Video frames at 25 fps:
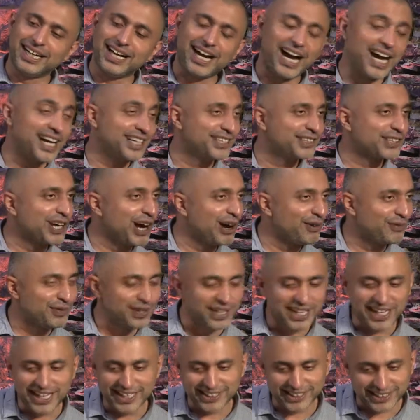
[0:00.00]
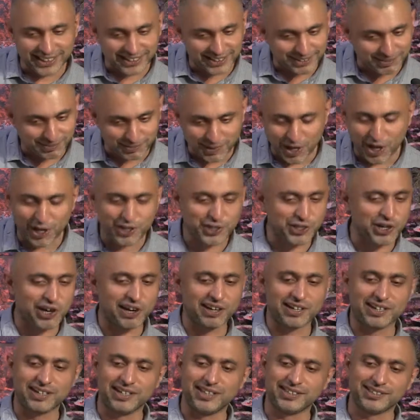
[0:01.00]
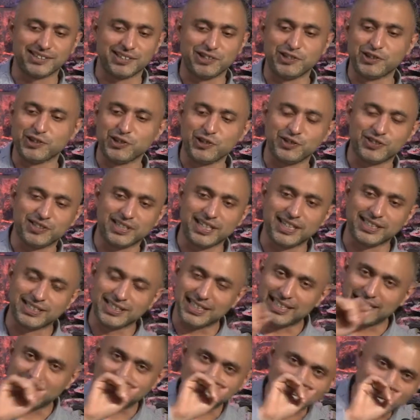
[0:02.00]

iced coffees and hot chocolates and juices, and then